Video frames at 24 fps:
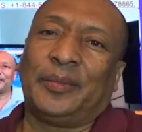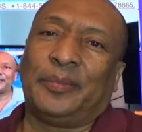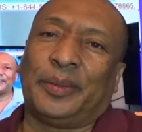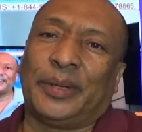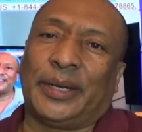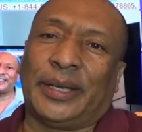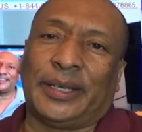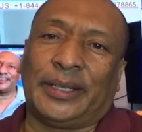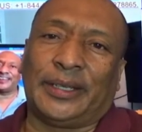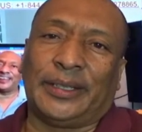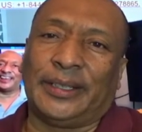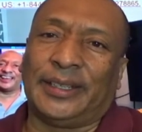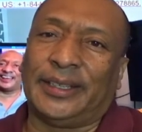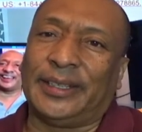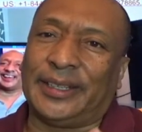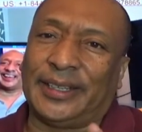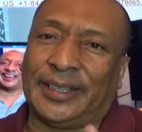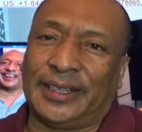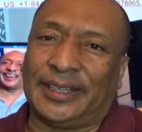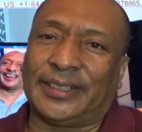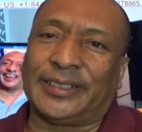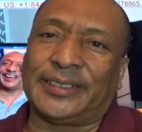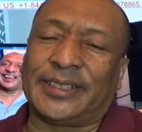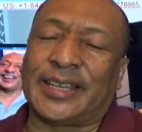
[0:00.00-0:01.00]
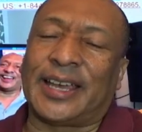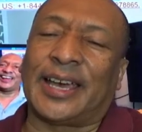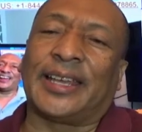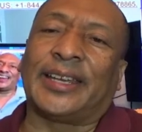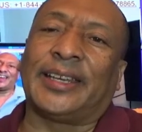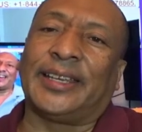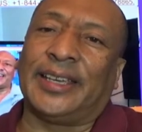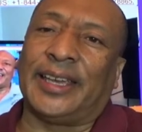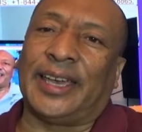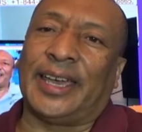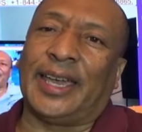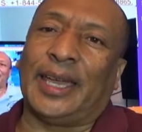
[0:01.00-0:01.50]
But it's not
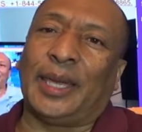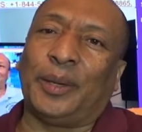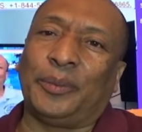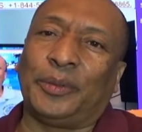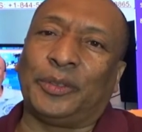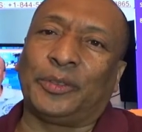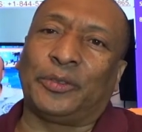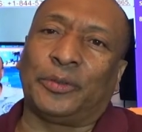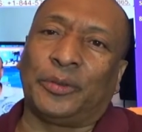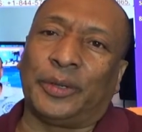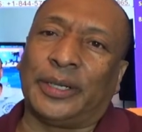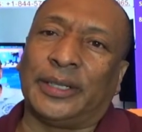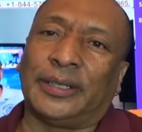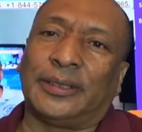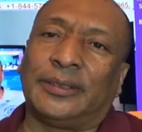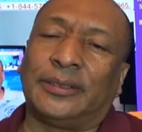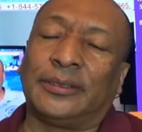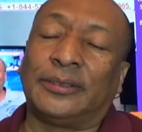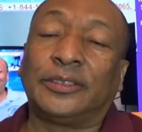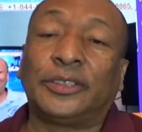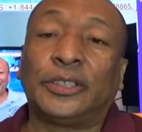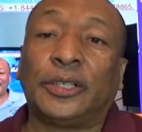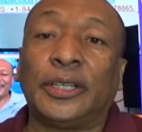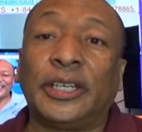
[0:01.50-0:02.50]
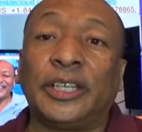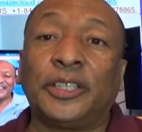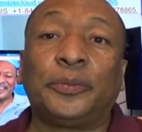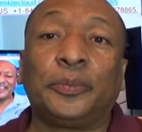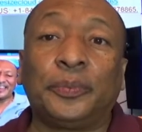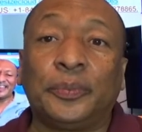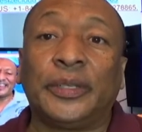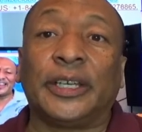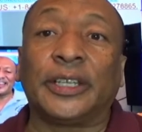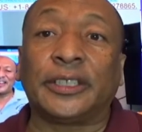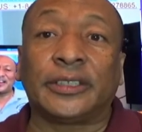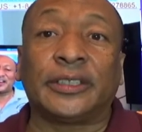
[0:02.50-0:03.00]
a game; it's real. So let's
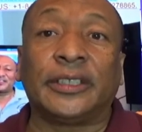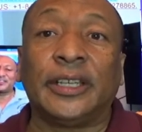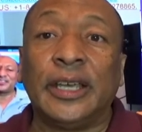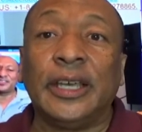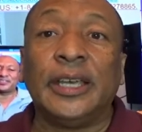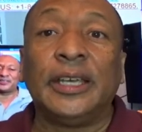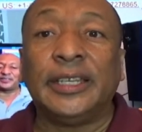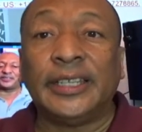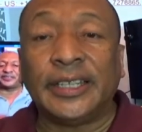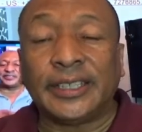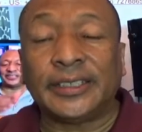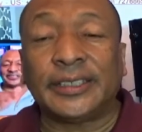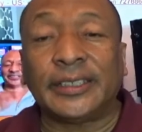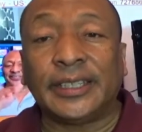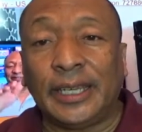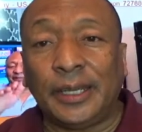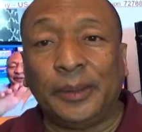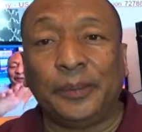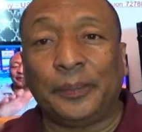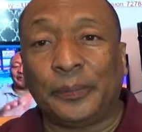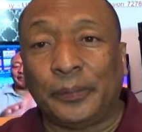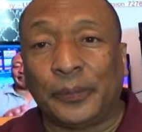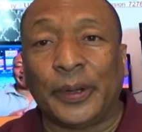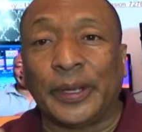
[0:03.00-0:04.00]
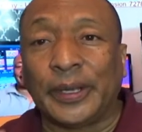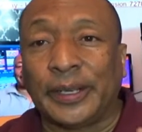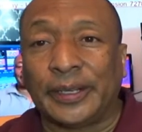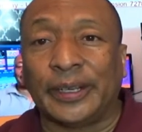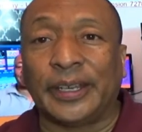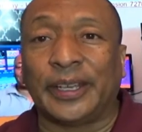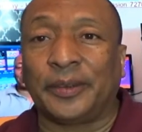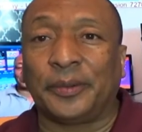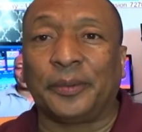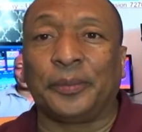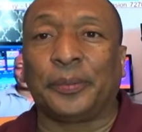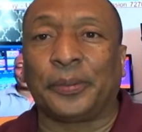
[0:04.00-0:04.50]
let's let's keep one
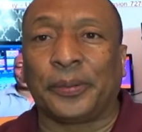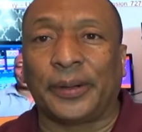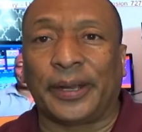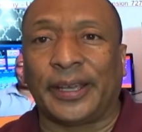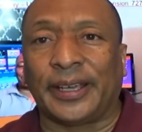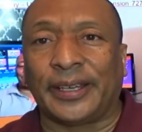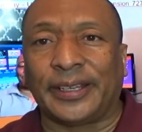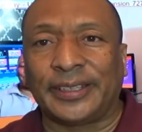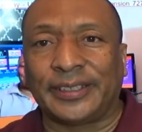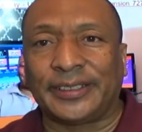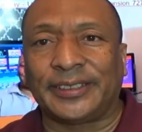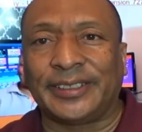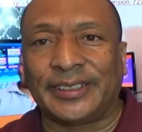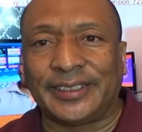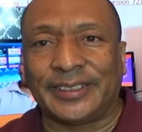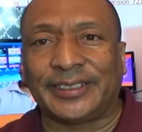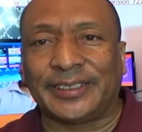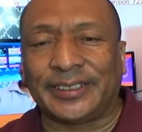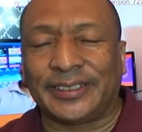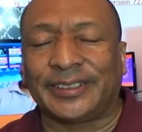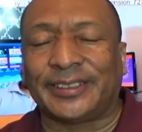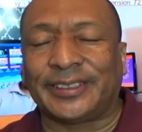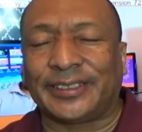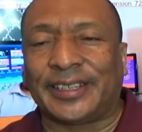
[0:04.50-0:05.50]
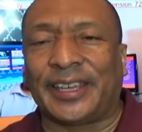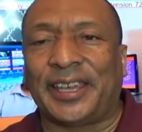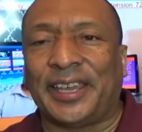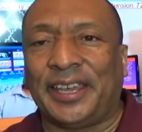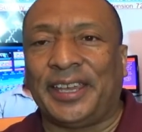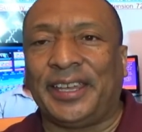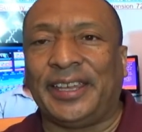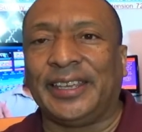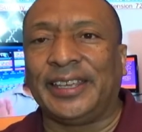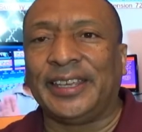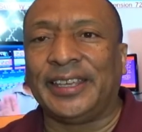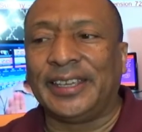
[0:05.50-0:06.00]
another in prayer. Let's get this
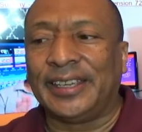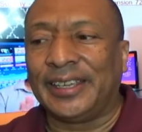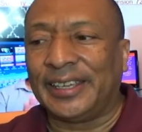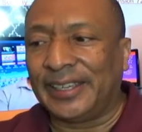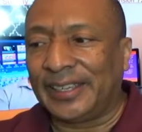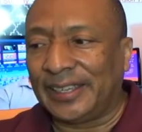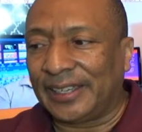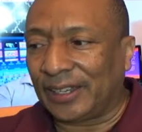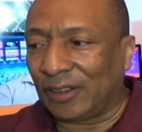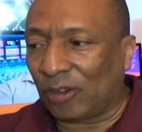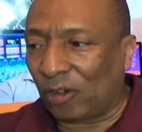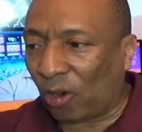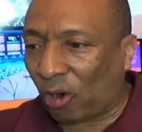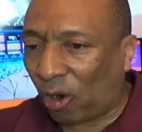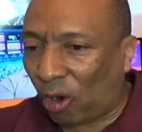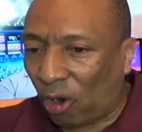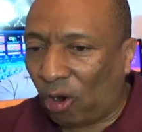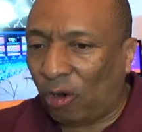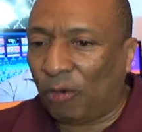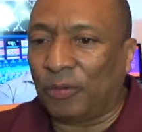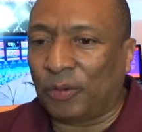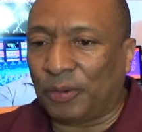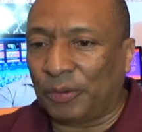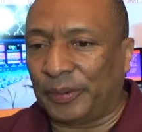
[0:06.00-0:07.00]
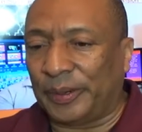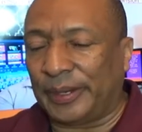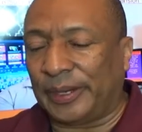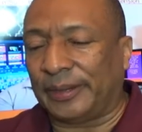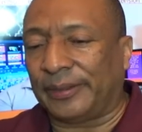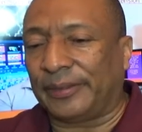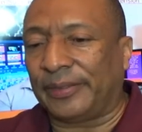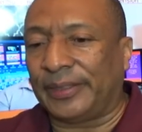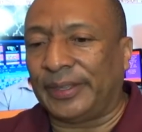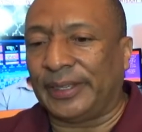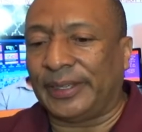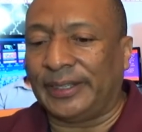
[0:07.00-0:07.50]
thing over
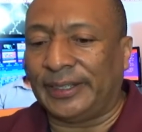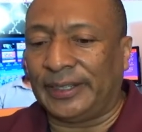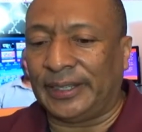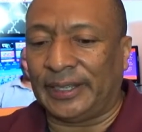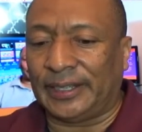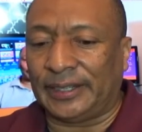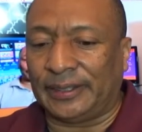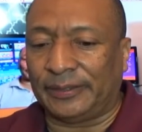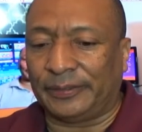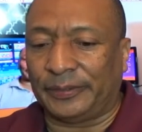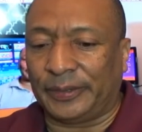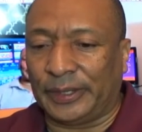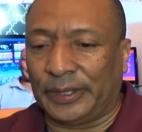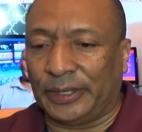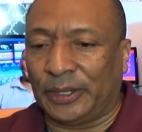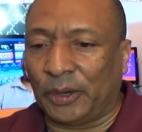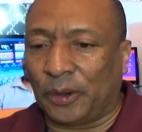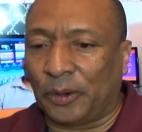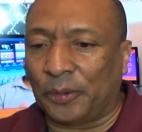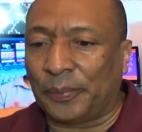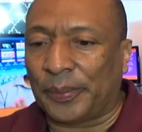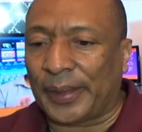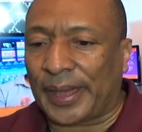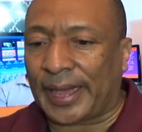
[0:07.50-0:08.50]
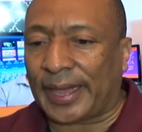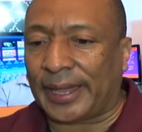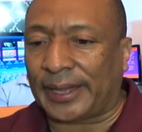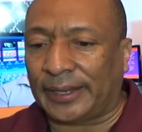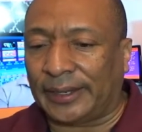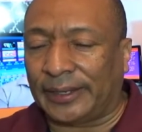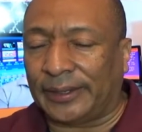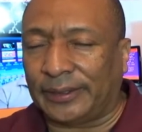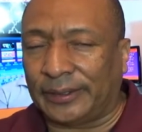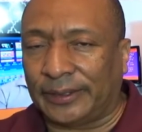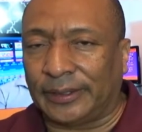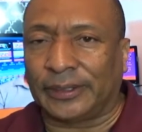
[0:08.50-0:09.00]
with, and then if we go back
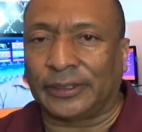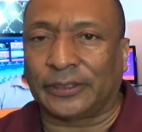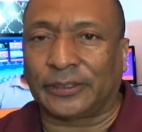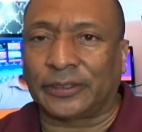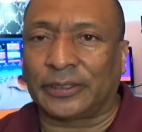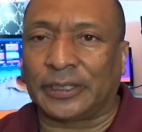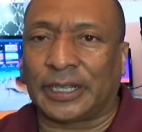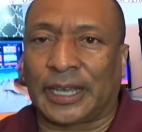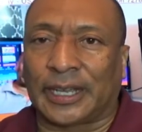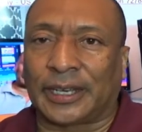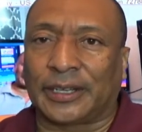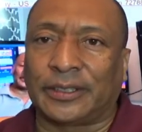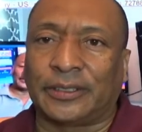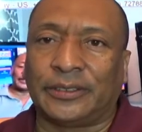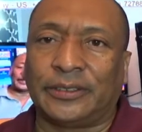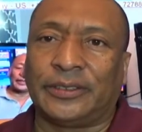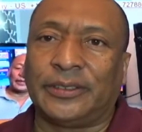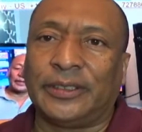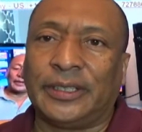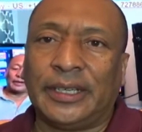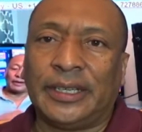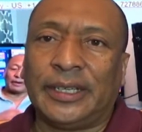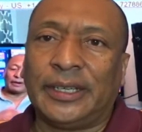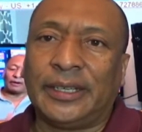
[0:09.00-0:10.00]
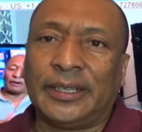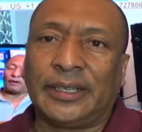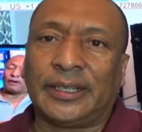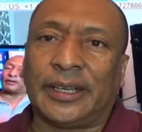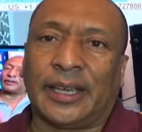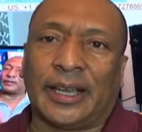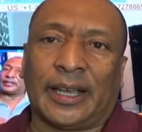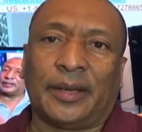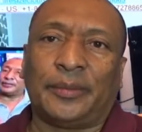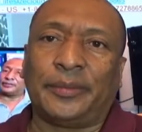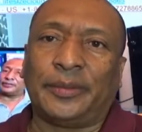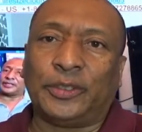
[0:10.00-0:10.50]
and there's a lot of
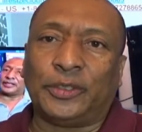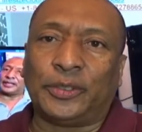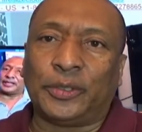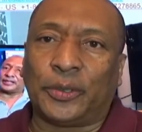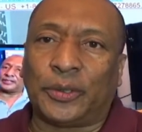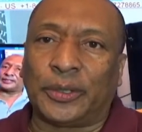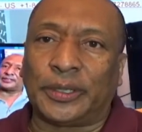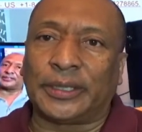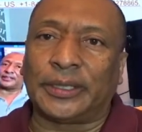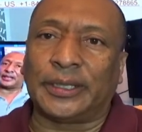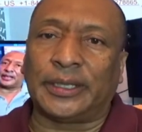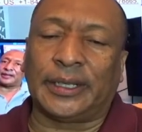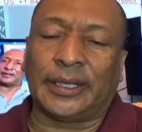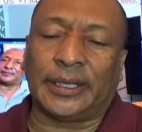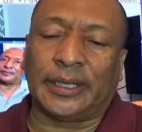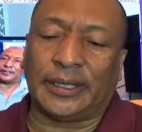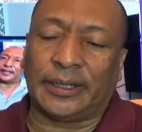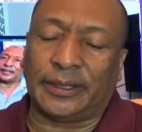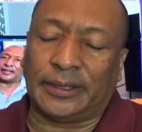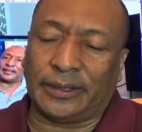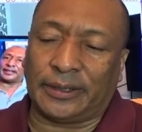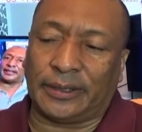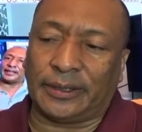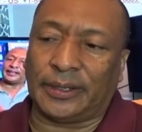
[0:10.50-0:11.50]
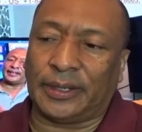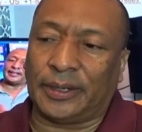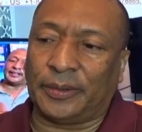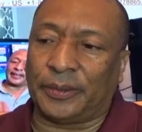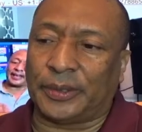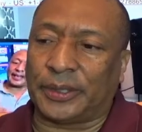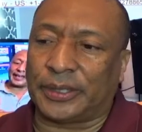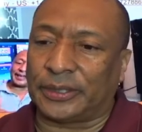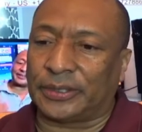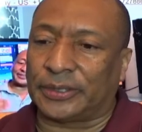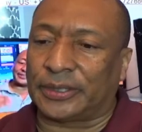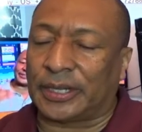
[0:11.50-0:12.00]
like I'm in Georgia, they you know they
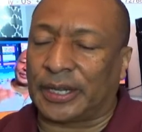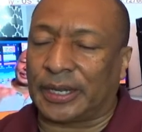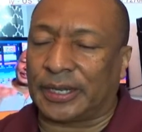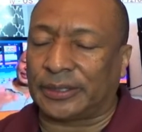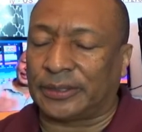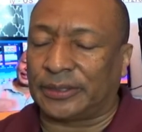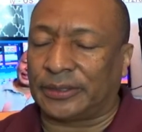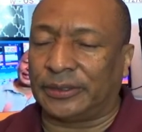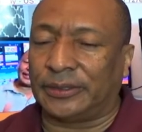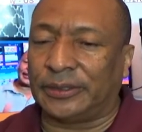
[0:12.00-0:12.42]
want to start